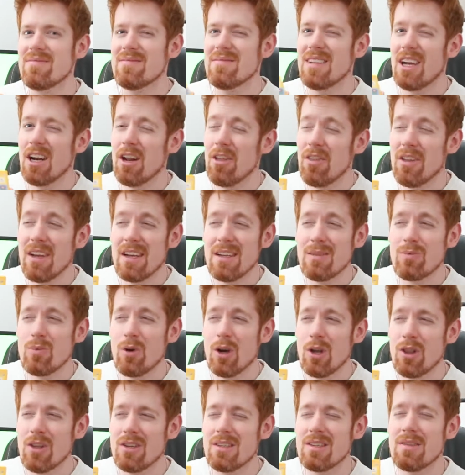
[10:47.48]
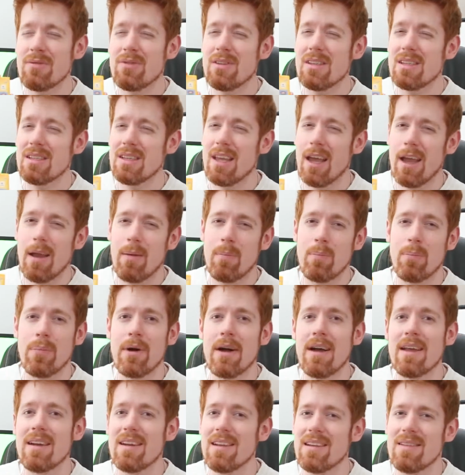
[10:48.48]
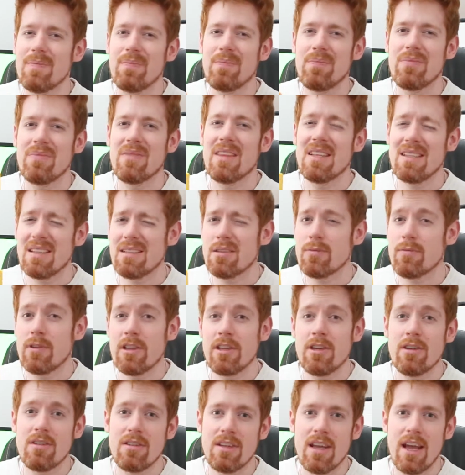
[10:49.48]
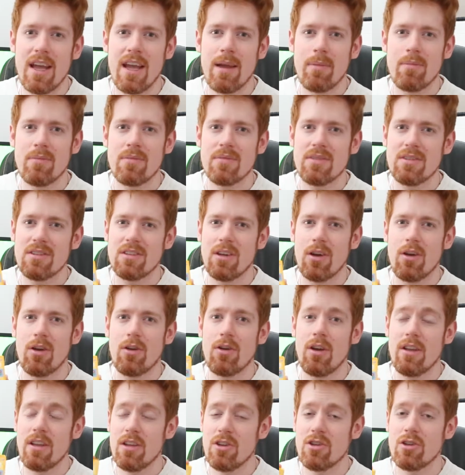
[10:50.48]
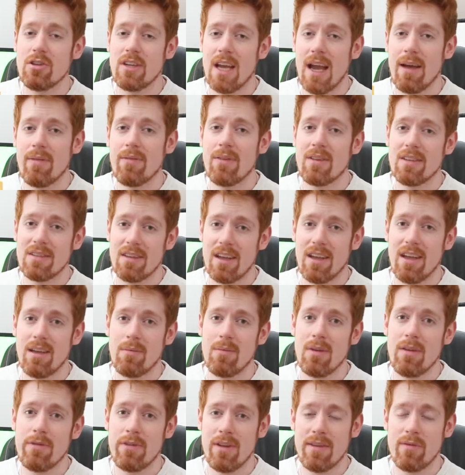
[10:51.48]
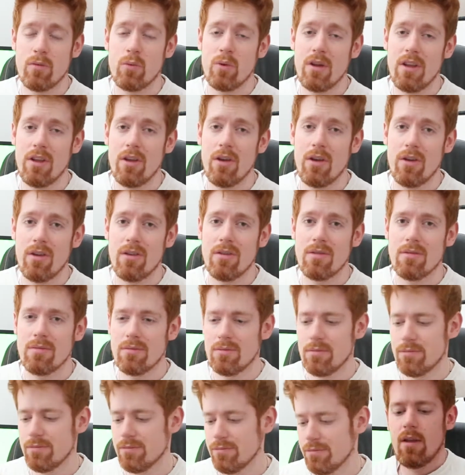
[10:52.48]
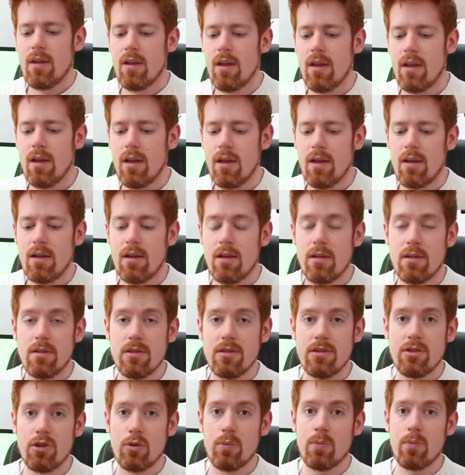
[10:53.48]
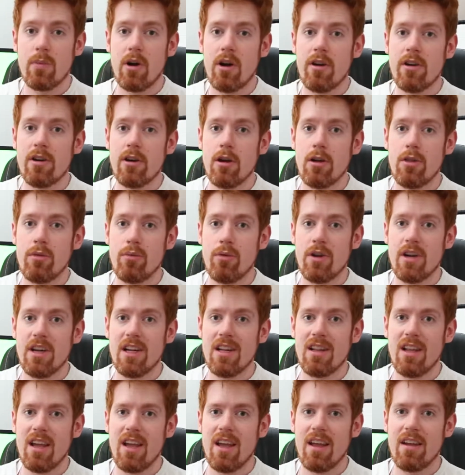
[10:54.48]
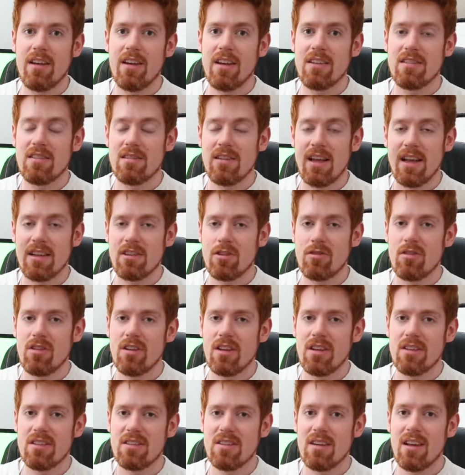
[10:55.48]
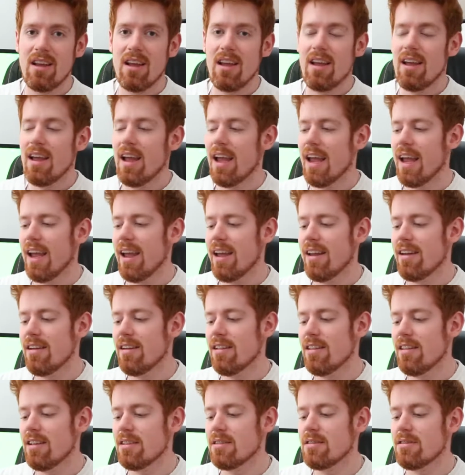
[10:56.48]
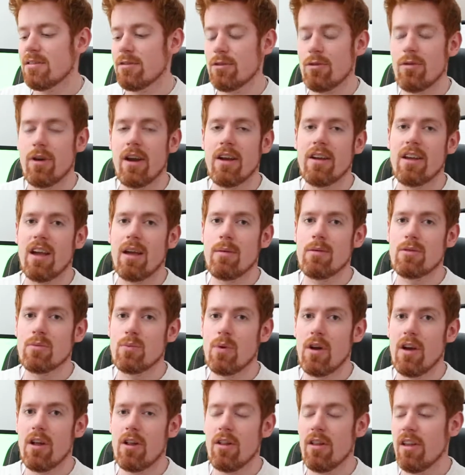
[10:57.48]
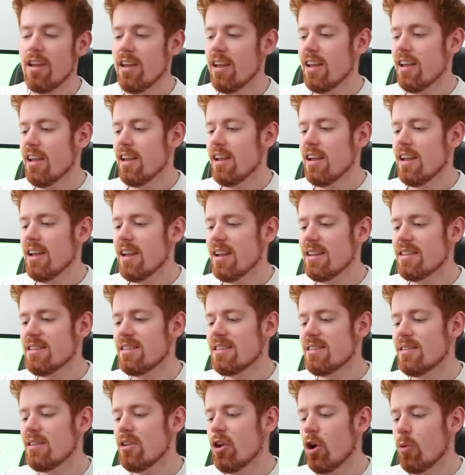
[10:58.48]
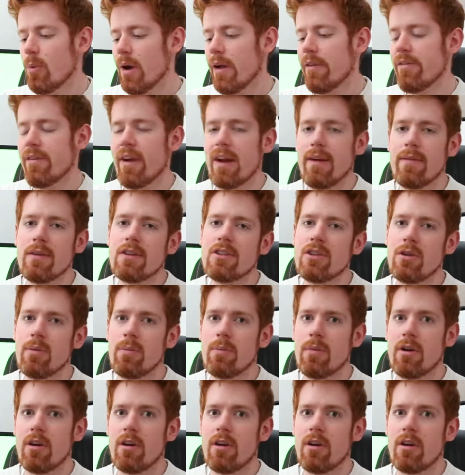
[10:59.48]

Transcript: I don't think it's worth it just for this game. But this is a really good game, so you should have this game if you have a Wii U. Super Mario 3D Land is the next on the list, and this is a great game as well. It's not my favourite Super